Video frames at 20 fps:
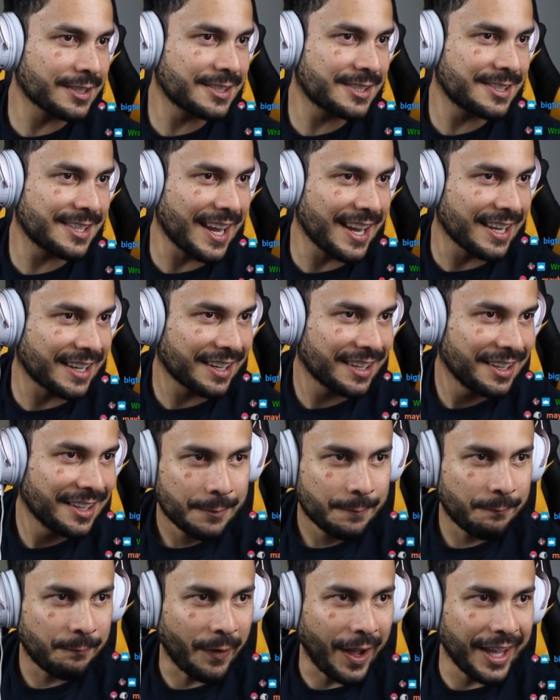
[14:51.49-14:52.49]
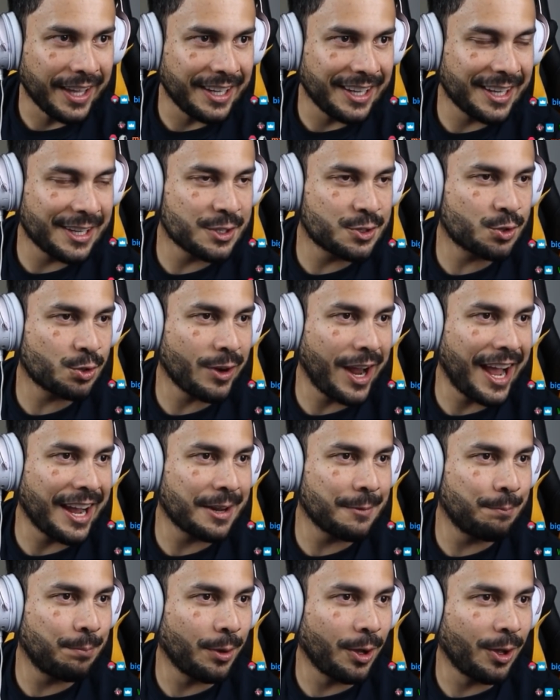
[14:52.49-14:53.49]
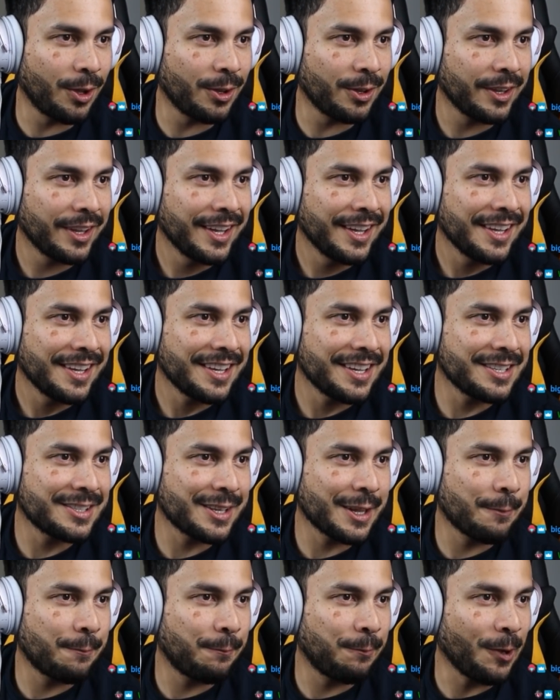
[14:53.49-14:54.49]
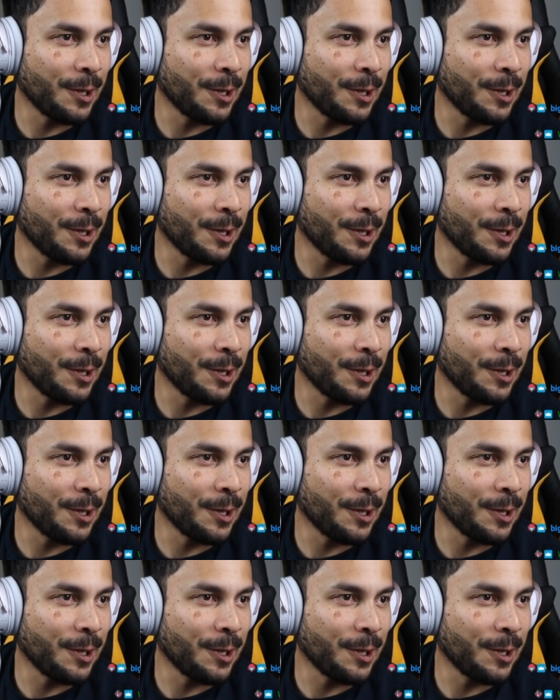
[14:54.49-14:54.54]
sake, fighting in Dragon Ball is a